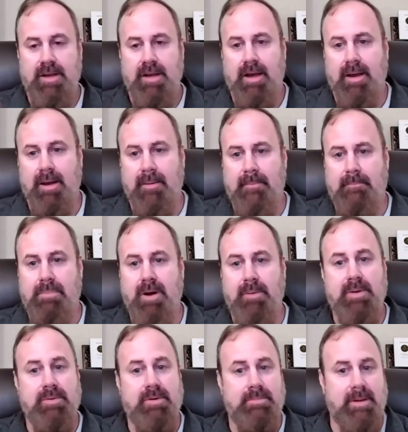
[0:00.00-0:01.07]
But
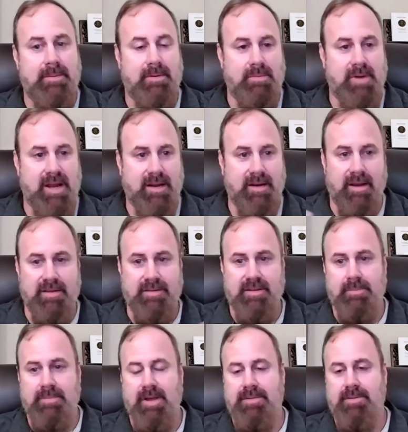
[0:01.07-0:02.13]
we wouldn't be able to recognize that
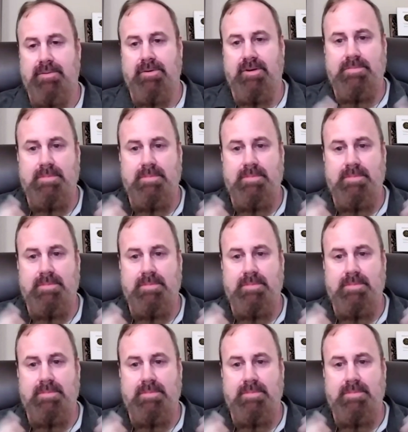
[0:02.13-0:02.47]
without the Norse.